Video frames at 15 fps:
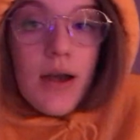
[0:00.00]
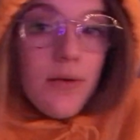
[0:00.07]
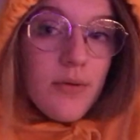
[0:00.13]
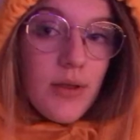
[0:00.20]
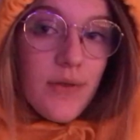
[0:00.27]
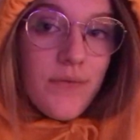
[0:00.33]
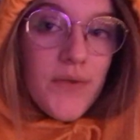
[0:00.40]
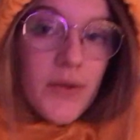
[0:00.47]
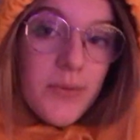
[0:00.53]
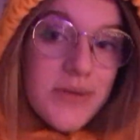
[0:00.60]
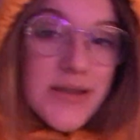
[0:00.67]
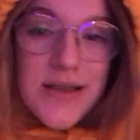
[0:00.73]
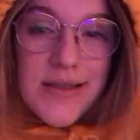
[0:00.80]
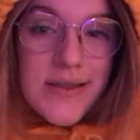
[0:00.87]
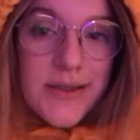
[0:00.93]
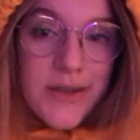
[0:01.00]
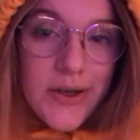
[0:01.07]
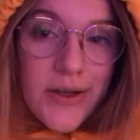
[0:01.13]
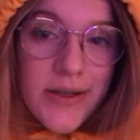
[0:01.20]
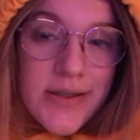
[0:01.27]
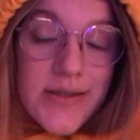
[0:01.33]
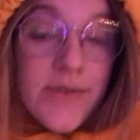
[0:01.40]
I didn't really feel it was
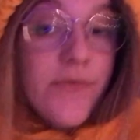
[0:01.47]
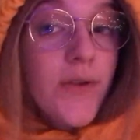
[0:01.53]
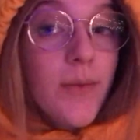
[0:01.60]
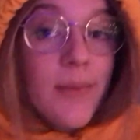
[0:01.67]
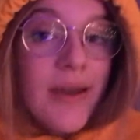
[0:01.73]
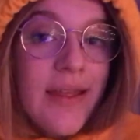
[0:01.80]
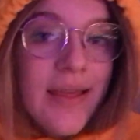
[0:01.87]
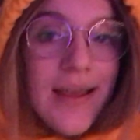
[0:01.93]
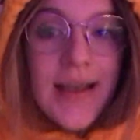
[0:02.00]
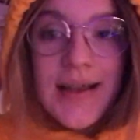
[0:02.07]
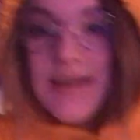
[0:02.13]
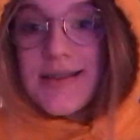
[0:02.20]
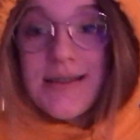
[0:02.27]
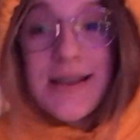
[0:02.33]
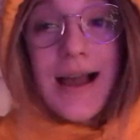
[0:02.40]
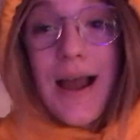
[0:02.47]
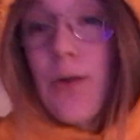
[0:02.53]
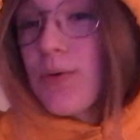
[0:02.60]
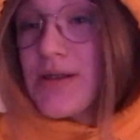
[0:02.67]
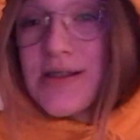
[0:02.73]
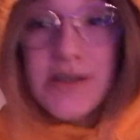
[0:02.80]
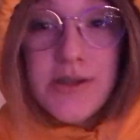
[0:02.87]
necessary to film anything because I
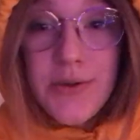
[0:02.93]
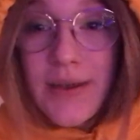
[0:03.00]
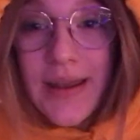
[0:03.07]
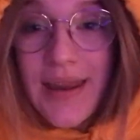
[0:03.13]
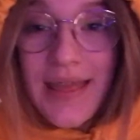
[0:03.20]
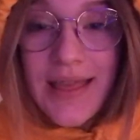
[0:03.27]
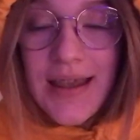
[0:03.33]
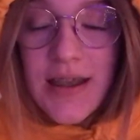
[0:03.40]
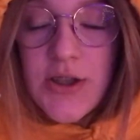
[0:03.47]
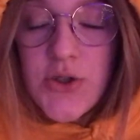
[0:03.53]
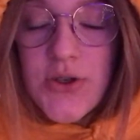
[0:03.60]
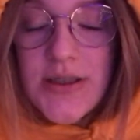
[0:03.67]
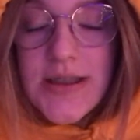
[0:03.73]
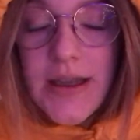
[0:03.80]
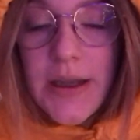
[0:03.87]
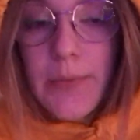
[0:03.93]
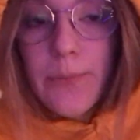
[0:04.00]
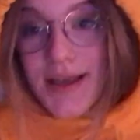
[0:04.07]
wasn't doing anything interesting.